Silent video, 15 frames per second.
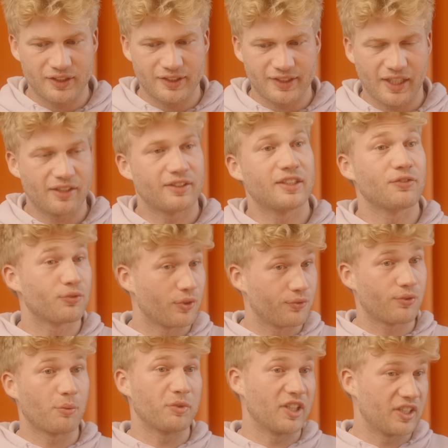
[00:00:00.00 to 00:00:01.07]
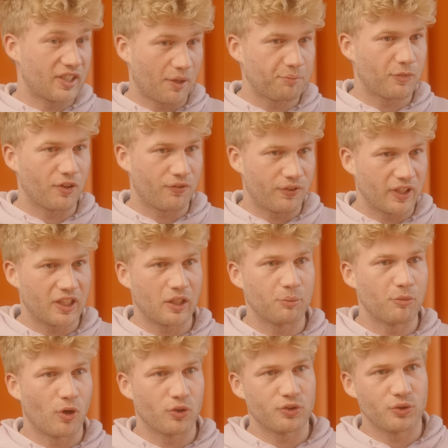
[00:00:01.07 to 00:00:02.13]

set different from the adaptive thinking mode.